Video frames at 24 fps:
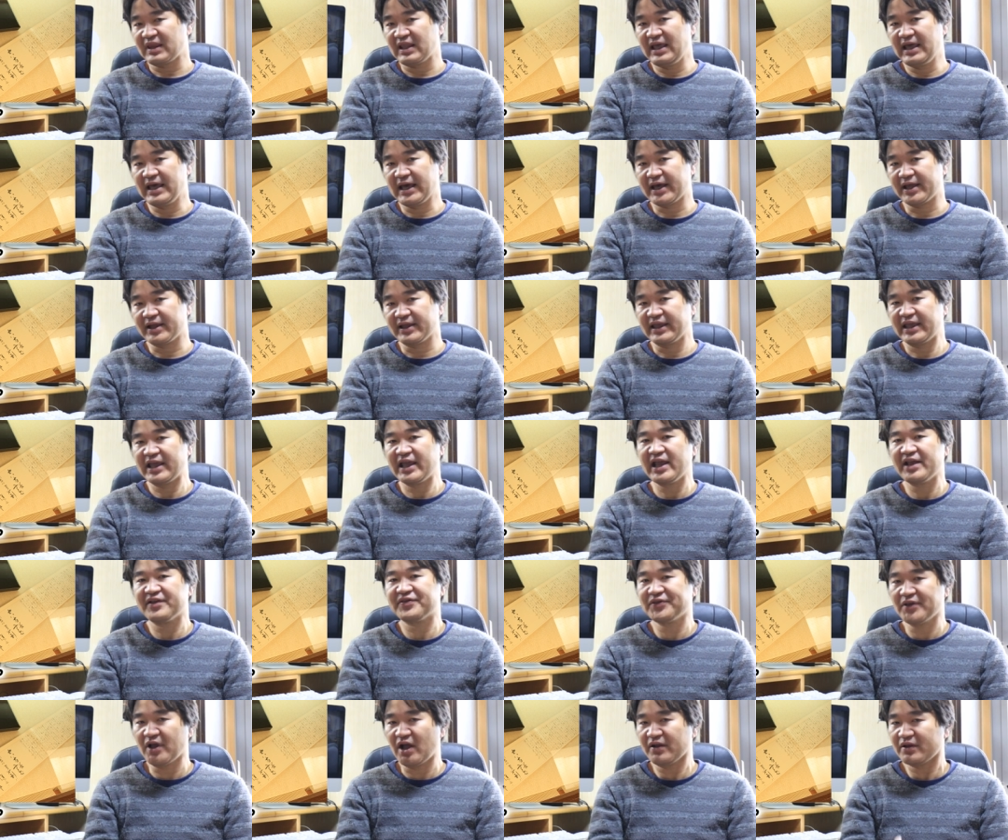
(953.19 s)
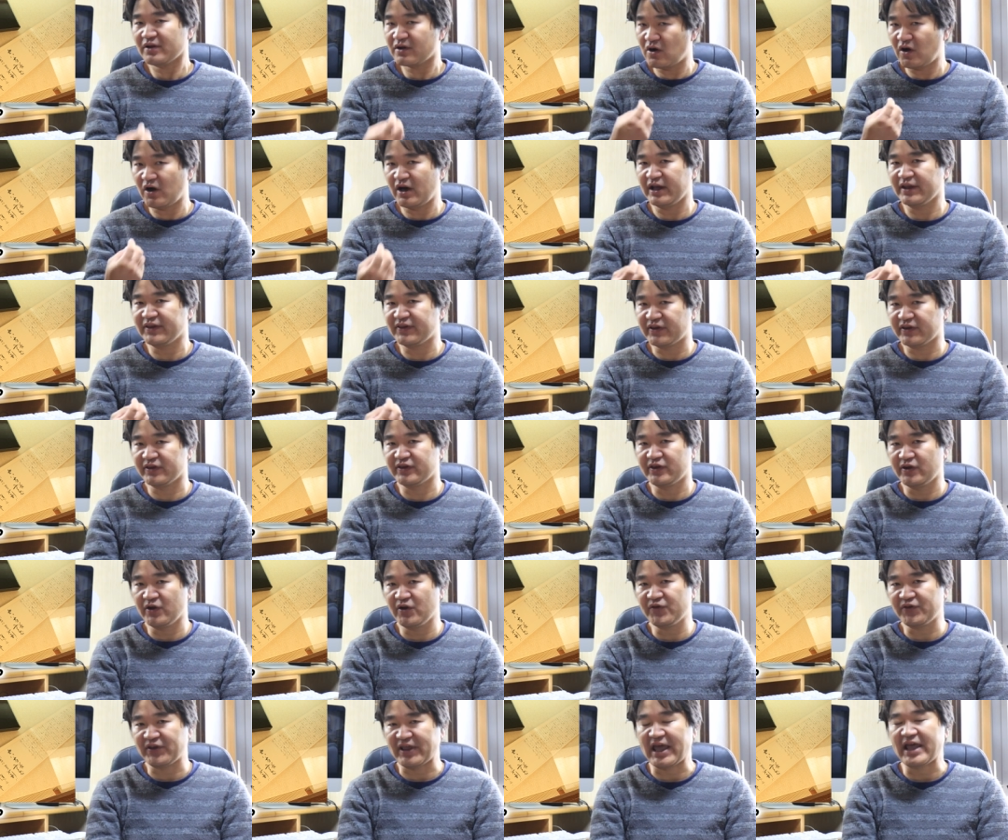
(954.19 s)
uh, he is not going to
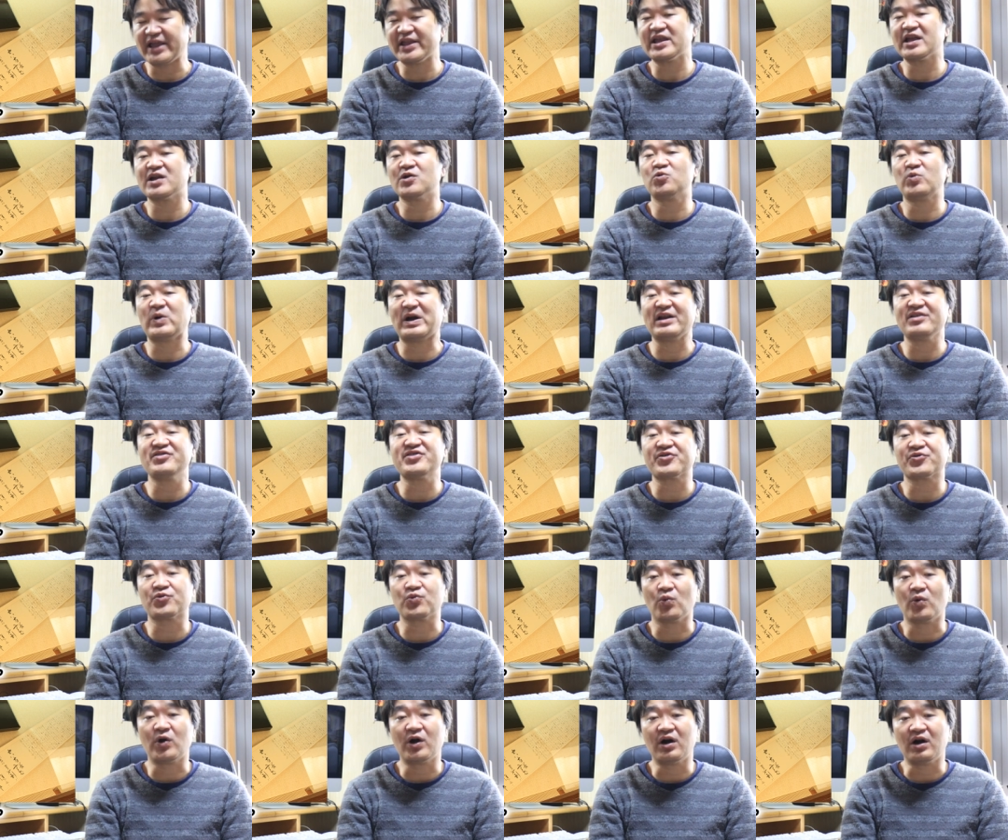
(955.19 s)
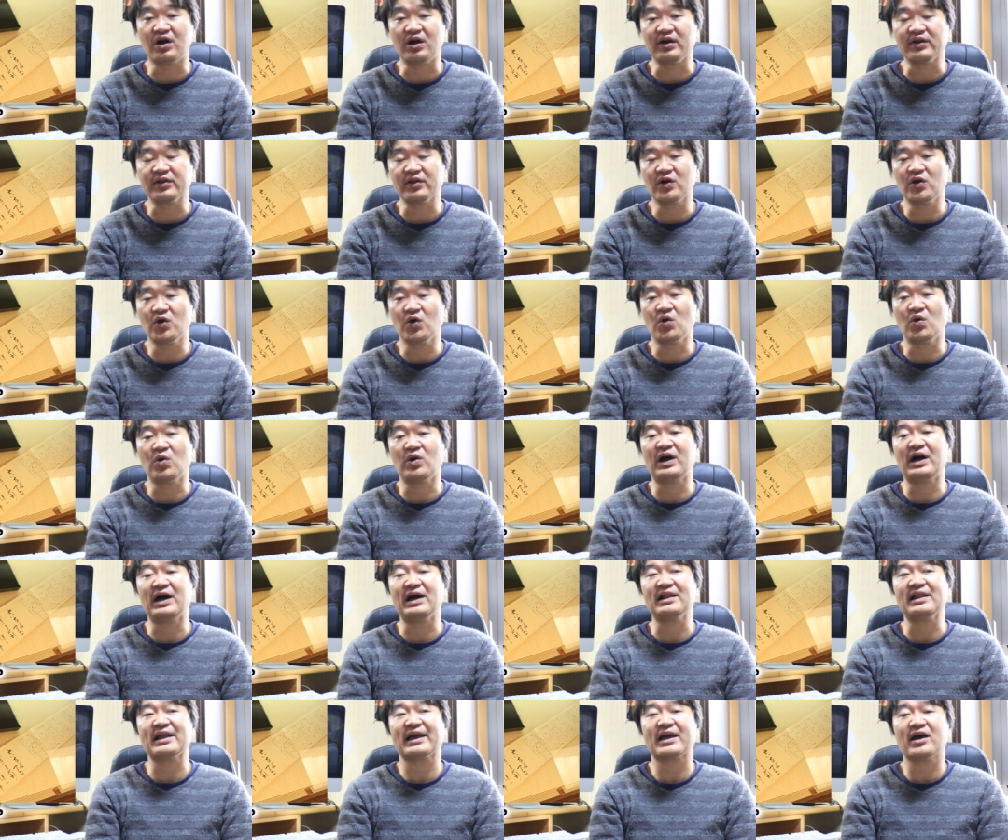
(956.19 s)
use any religious war or
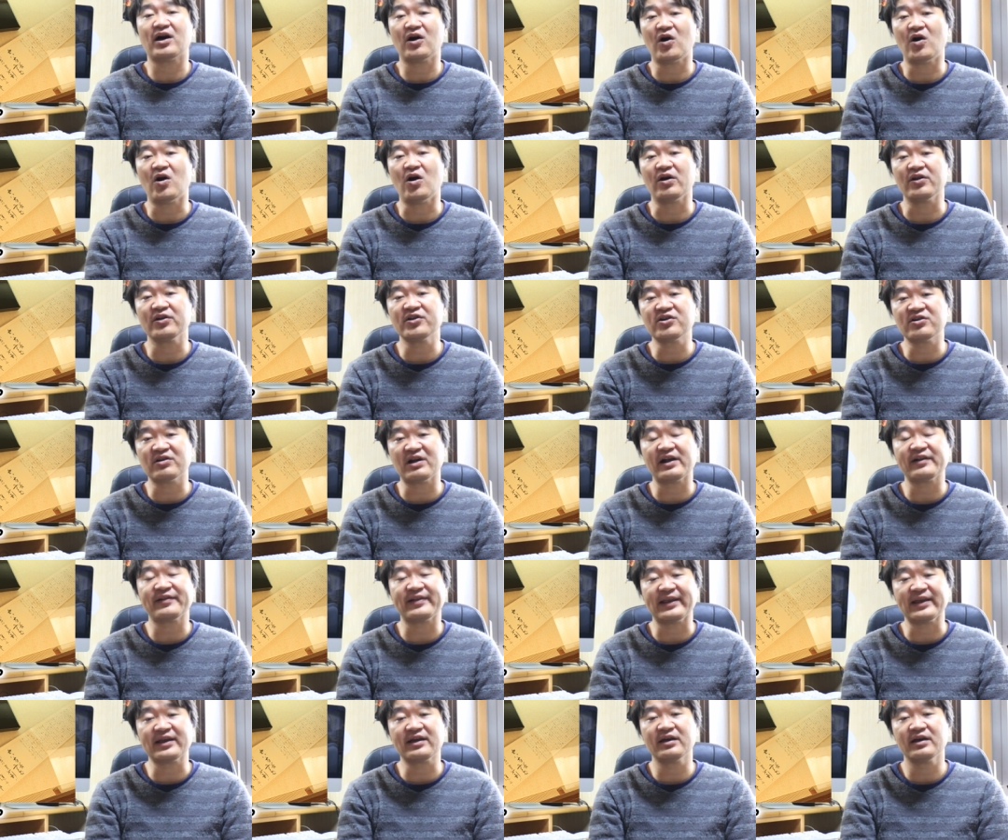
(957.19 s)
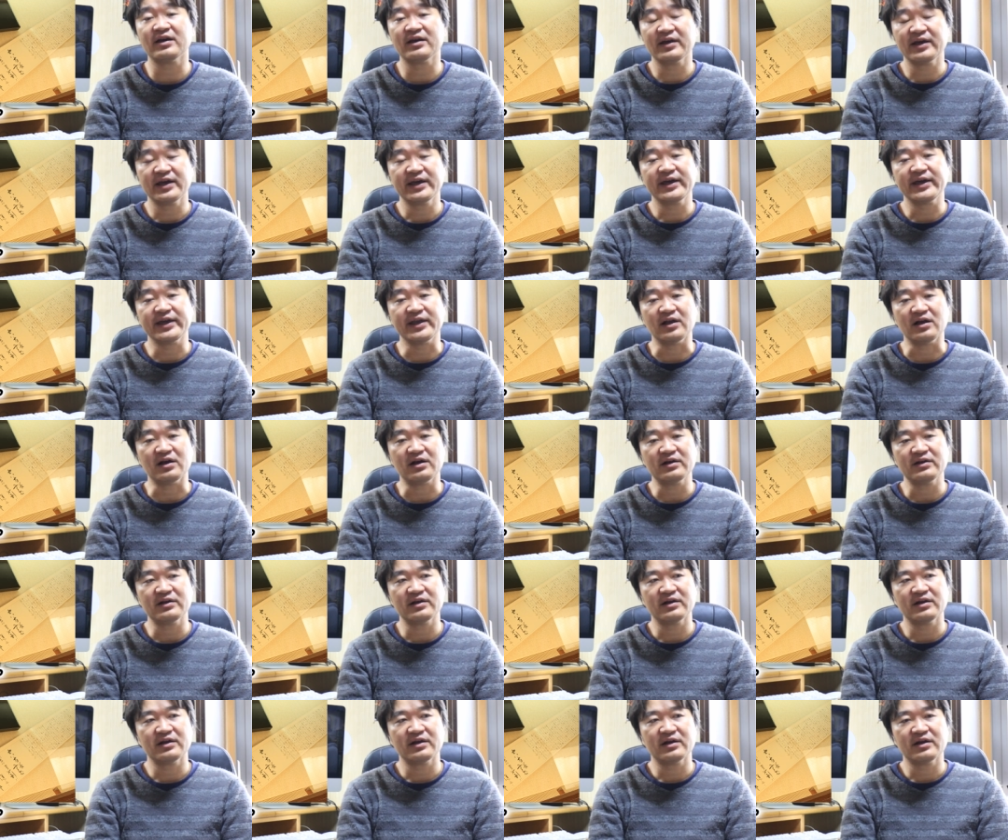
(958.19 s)
like all classic, you know,
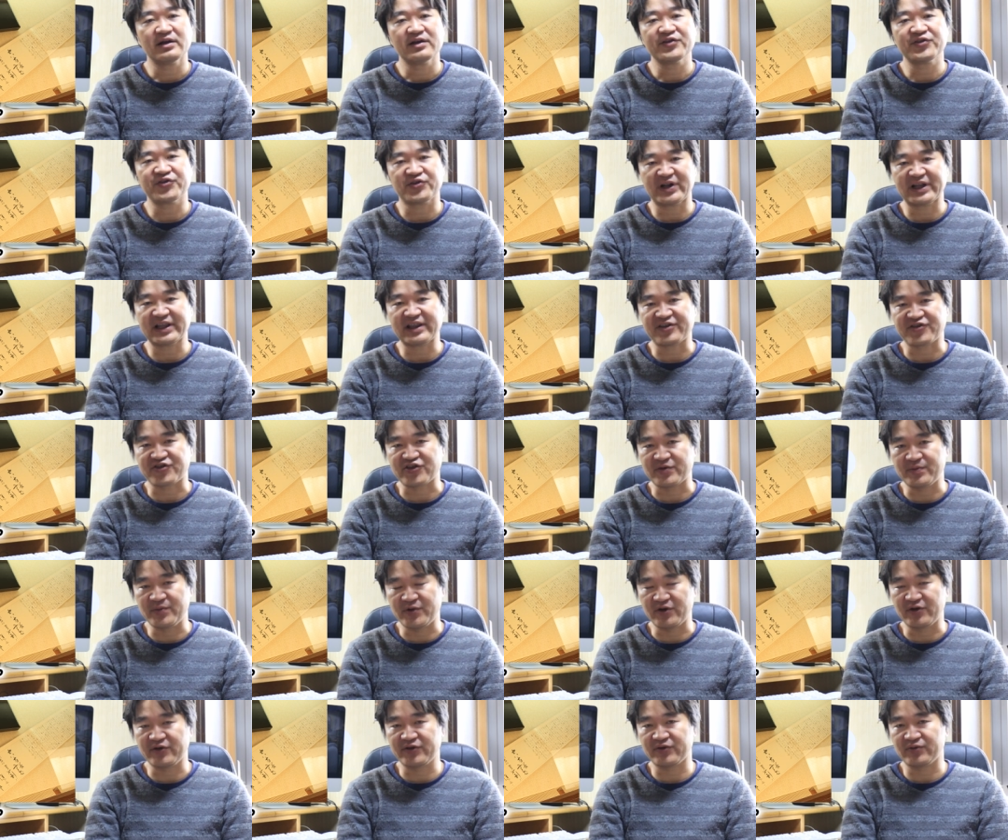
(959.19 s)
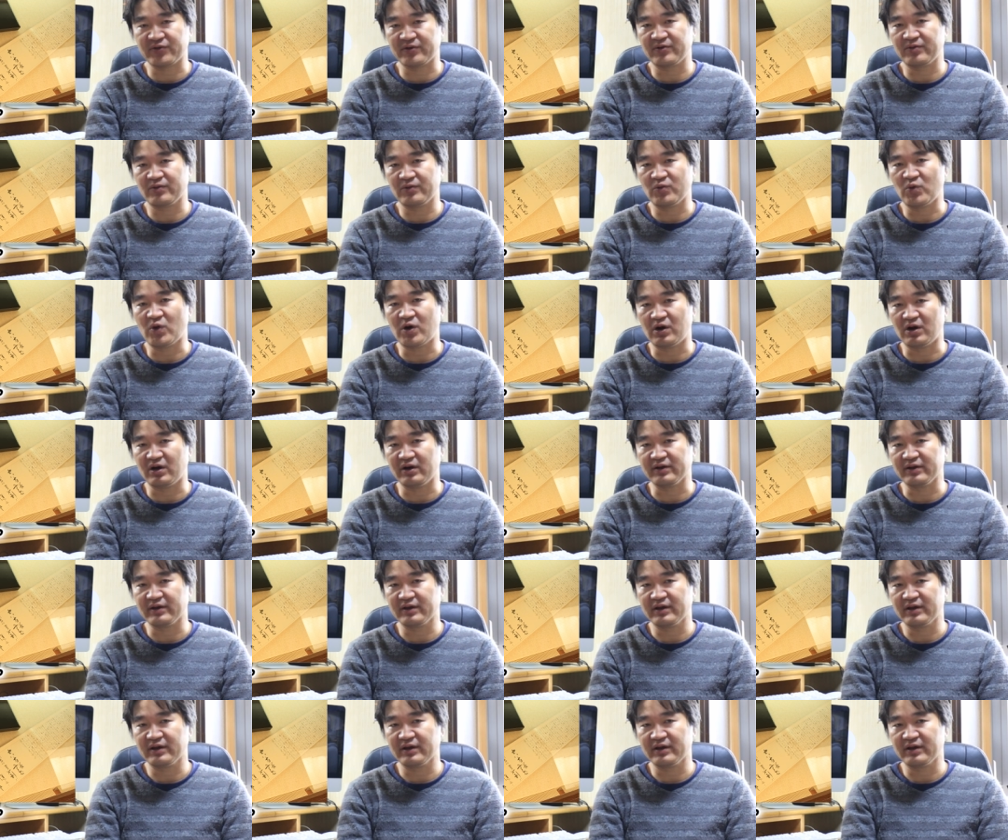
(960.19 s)
strategy books war,